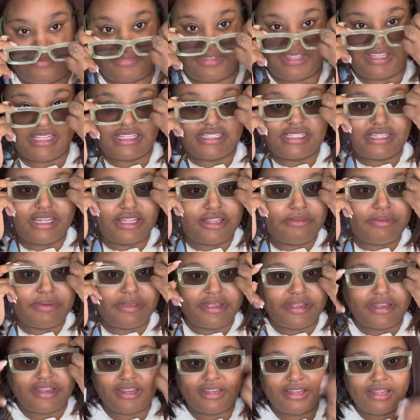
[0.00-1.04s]
This is the other
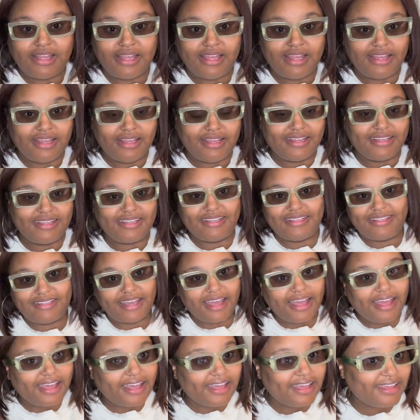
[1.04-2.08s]
pair.
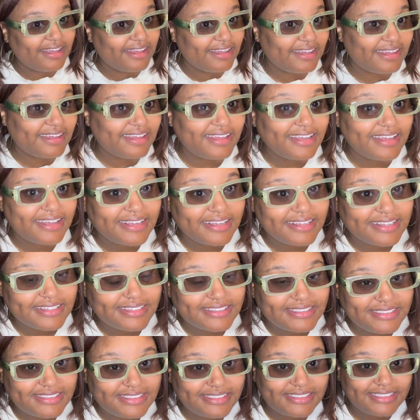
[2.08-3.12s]

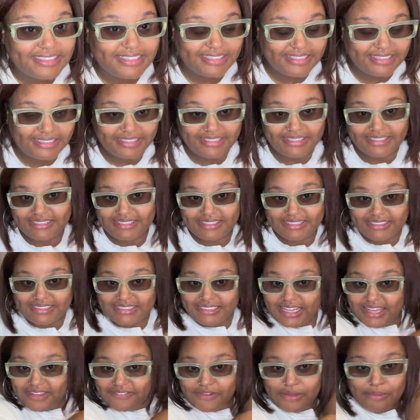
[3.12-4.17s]
Yes! It's
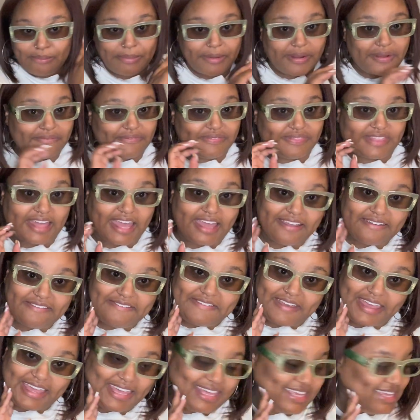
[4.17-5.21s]
giving birthday
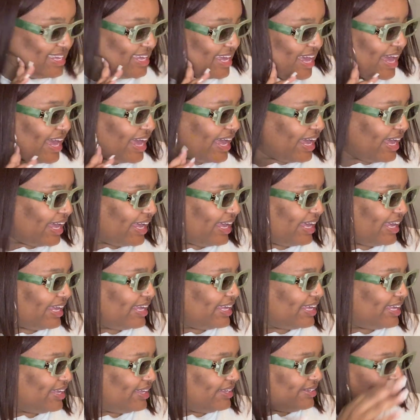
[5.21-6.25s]

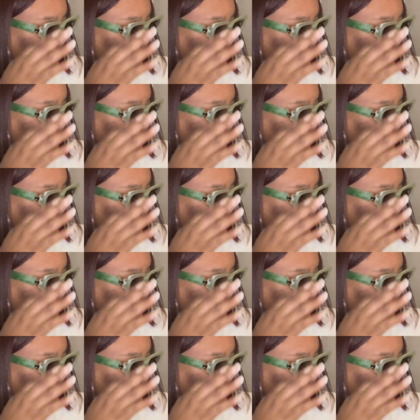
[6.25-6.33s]
vacay.